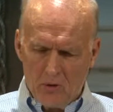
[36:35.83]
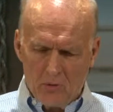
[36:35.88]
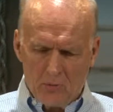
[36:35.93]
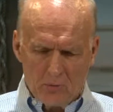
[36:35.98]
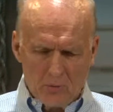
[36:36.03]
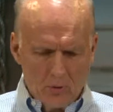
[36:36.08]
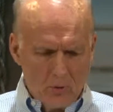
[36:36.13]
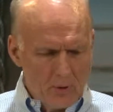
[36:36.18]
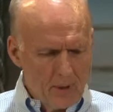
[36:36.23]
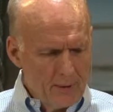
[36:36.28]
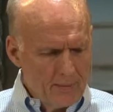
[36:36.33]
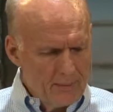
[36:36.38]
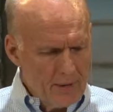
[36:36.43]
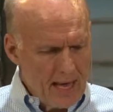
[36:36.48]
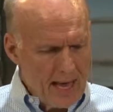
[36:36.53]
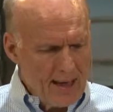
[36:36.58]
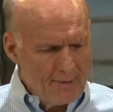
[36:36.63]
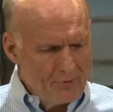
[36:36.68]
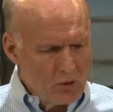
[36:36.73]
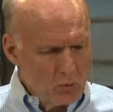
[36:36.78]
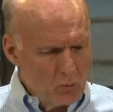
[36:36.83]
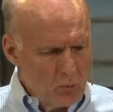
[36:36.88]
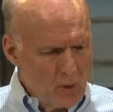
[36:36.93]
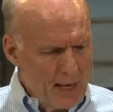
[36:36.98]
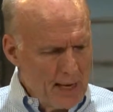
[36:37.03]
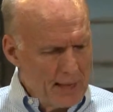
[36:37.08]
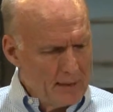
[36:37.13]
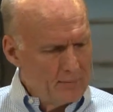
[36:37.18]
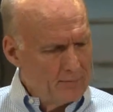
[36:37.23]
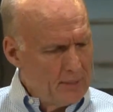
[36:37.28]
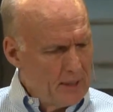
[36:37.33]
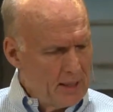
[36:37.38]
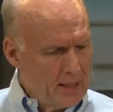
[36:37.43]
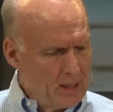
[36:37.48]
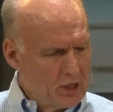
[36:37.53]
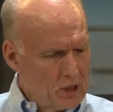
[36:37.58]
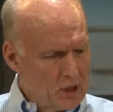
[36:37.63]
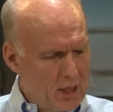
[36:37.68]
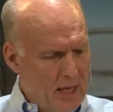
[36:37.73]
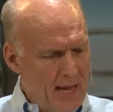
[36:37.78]
Lord, have your way in
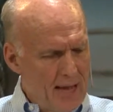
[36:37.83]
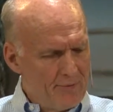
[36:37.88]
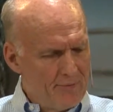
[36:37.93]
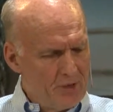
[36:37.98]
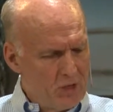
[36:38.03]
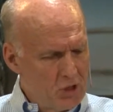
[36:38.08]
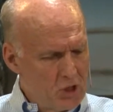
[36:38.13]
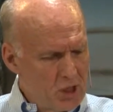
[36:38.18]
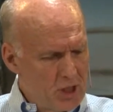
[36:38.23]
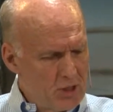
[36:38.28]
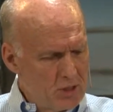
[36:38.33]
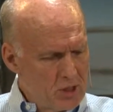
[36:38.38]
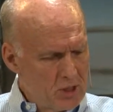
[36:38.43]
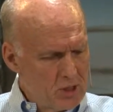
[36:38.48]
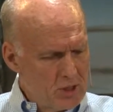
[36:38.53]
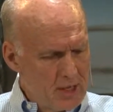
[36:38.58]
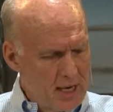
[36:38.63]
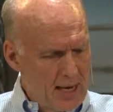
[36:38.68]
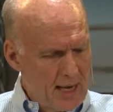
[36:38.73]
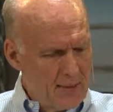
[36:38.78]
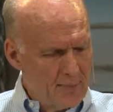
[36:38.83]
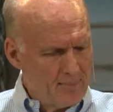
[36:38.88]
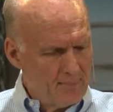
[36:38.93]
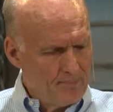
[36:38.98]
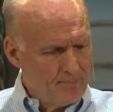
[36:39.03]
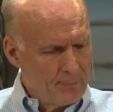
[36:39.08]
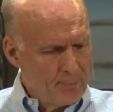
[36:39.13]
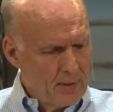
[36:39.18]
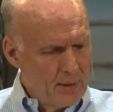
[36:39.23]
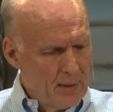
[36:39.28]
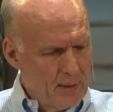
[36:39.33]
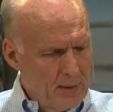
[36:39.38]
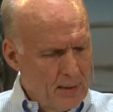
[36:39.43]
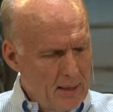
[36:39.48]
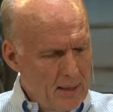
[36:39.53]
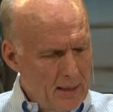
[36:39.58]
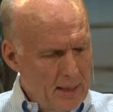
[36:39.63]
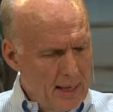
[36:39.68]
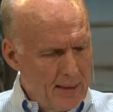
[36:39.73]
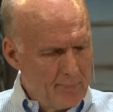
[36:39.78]
each life. In Jesus'
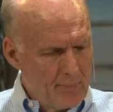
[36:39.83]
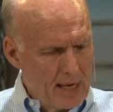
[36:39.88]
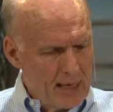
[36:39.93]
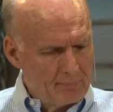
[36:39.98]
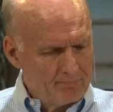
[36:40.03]
name, amen.